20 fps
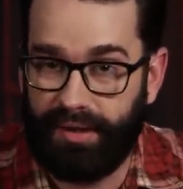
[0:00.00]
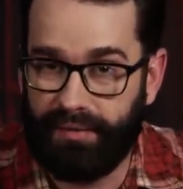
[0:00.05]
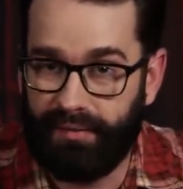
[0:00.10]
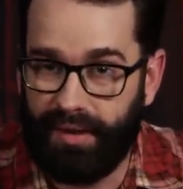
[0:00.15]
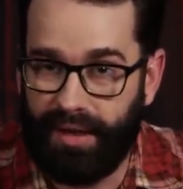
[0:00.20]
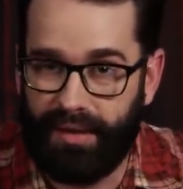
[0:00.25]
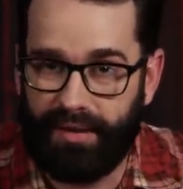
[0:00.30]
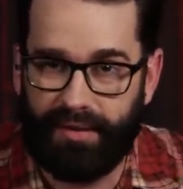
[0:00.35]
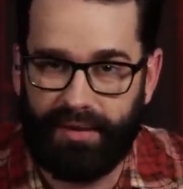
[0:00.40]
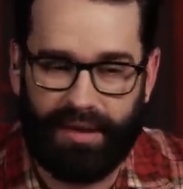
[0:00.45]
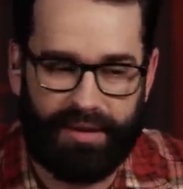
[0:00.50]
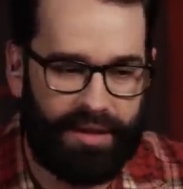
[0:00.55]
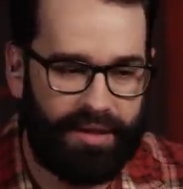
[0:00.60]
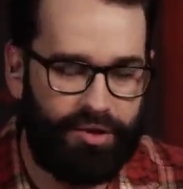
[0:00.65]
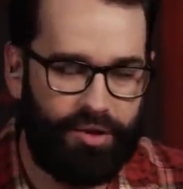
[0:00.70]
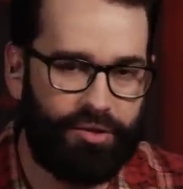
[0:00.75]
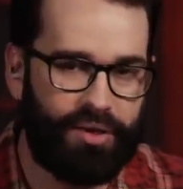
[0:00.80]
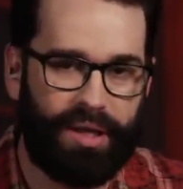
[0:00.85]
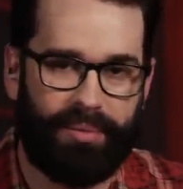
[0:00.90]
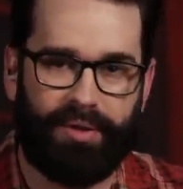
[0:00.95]
And, and, and then
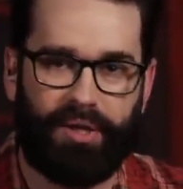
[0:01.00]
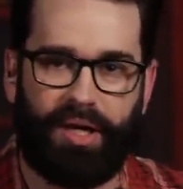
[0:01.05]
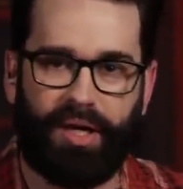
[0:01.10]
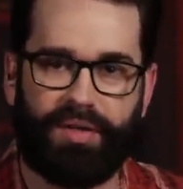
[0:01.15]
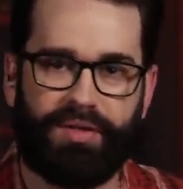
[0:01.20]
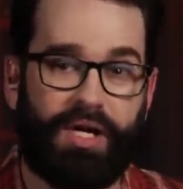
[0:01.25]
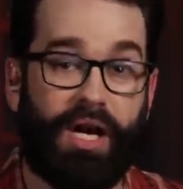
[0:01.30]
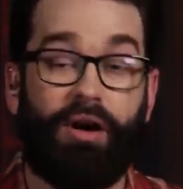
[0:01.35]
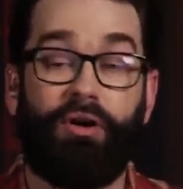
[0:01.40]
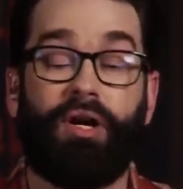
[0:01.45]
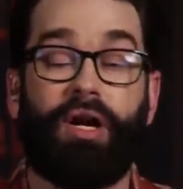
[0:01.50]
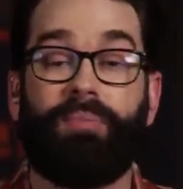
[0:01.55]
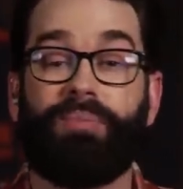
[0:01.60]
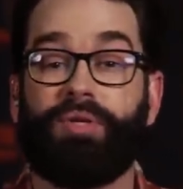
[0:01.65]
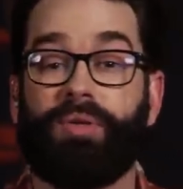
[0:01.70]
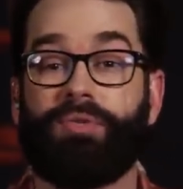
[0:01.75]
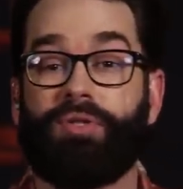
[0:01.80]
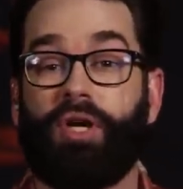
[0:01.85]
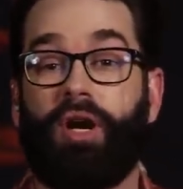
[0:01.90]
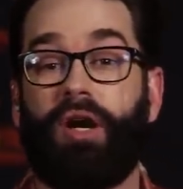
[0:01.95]
you come along and say, oh, I'm
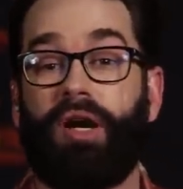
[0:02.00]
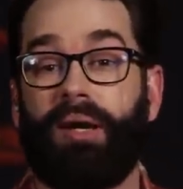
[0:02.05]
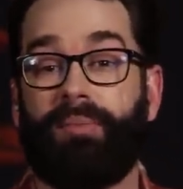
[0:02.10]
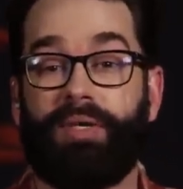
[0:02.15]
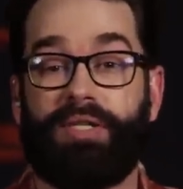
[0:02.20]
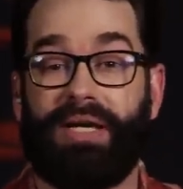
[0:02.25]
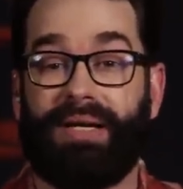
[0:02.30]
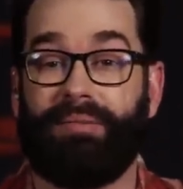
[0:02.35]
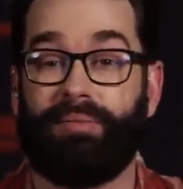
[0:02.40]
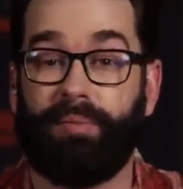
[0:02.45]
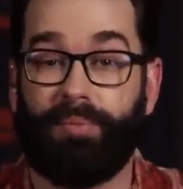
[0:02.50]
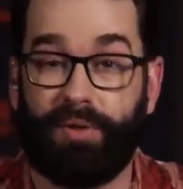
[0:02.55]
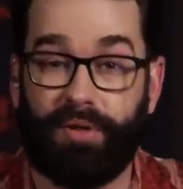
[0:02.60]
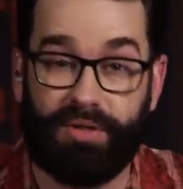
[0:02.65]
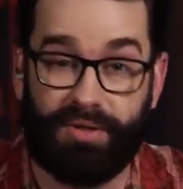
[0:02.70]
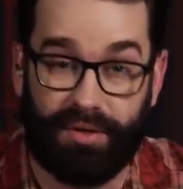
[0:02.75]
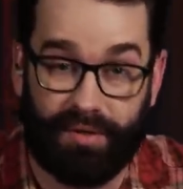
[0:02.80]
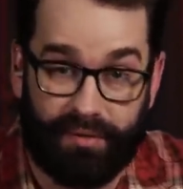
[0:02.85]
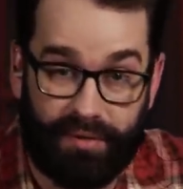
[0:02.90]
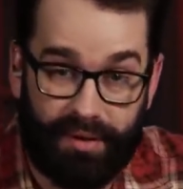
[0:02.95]
so sorry. I'm a terrible
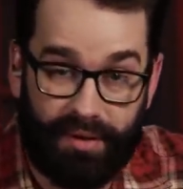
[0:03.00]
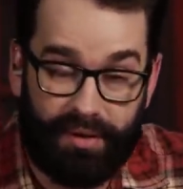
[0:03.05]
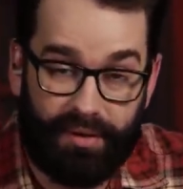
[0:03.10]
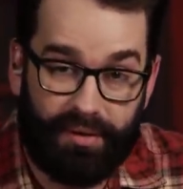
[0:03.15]
person.